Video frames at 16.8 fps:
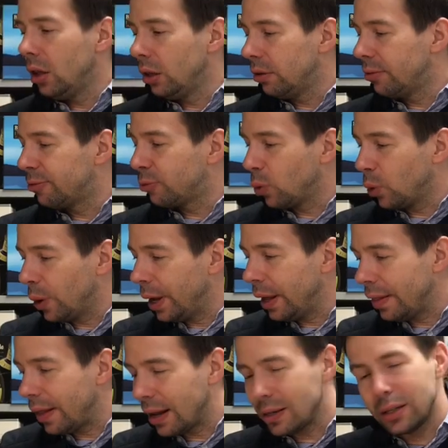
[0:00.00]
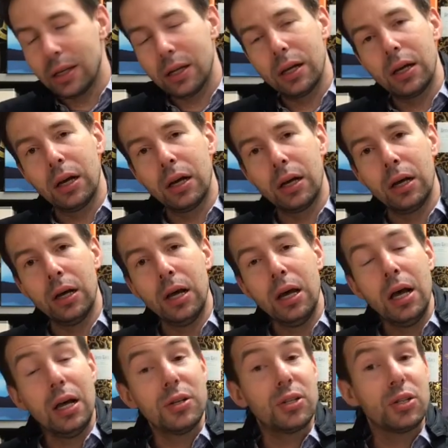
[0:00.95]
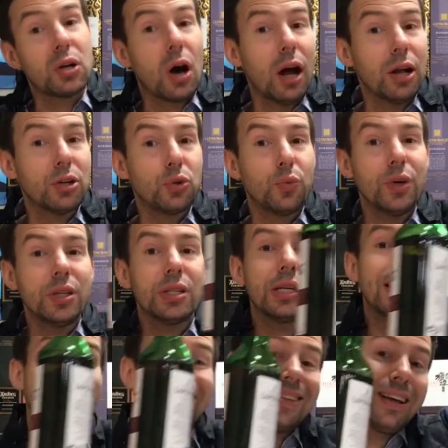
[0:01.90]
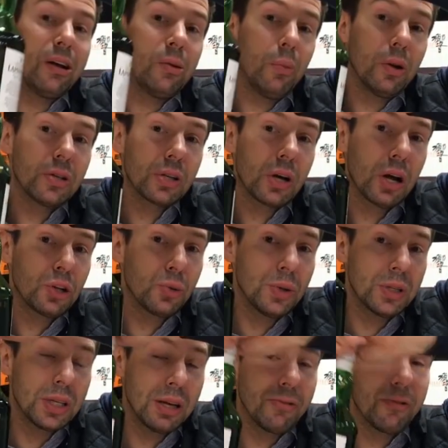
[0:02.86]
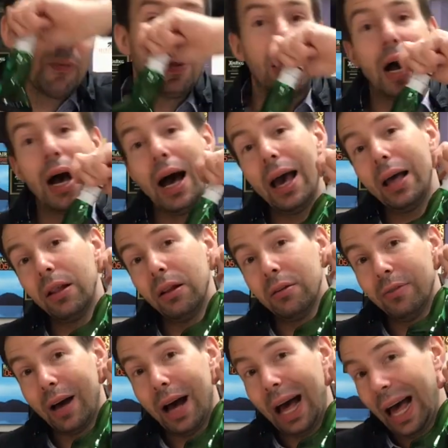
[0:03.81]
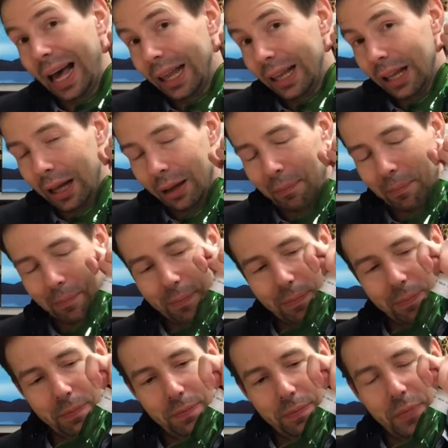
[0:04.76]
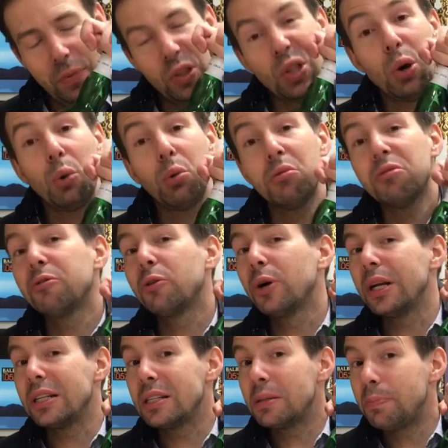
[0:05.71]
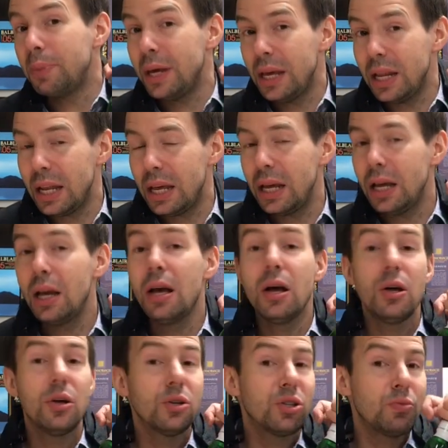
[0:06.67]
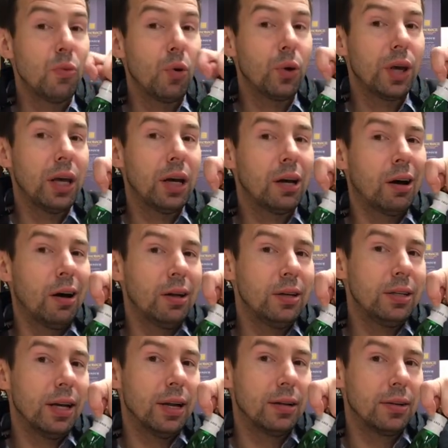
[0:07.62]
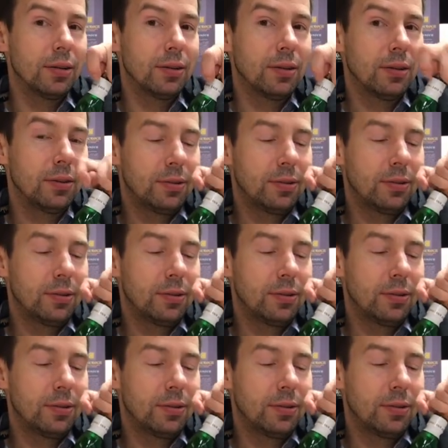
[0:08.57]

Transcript: Laphroaig, that's a Scotch whiskey, a single malt Scotch whiskey from the Isle of Islay, known for its peaty, smoky content.